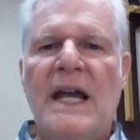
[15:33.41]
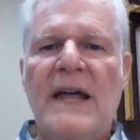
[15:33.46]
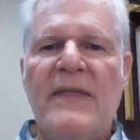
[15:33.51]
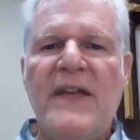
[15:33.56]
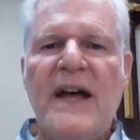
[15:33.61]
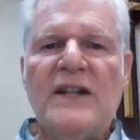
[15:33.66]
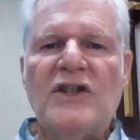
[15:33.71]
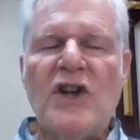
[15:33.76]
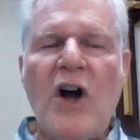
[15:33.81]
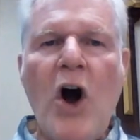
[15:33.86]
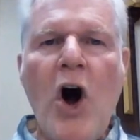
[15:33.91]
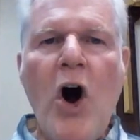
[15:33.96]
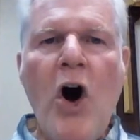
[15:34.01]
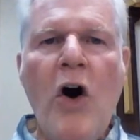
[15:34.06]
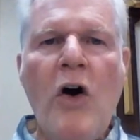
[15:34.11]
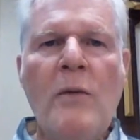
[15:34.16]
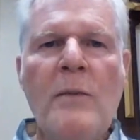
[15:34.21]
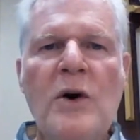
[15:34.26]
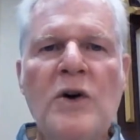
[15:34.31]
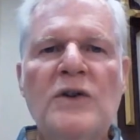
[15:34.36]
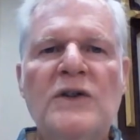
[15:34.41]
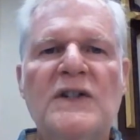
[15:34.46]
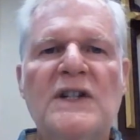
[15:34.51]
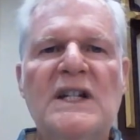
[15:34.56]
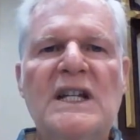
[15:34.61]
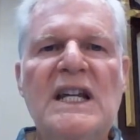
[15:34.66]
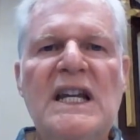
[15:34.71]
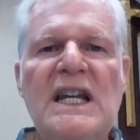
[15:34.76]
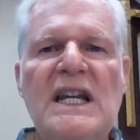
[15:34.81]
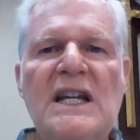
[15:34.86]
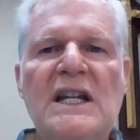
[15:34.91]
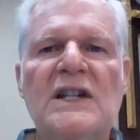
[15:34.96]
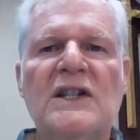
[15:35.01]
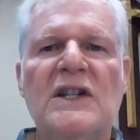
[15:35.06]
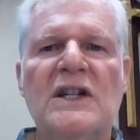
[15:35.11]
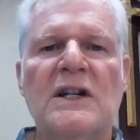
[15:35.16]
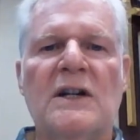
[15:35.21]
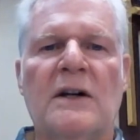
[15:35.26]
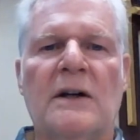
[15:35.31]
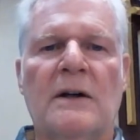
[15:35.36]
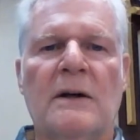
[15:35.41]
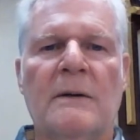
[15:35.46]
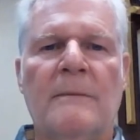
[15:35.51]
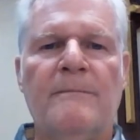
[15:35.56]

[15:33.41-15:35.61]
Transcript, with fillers: that's almost easier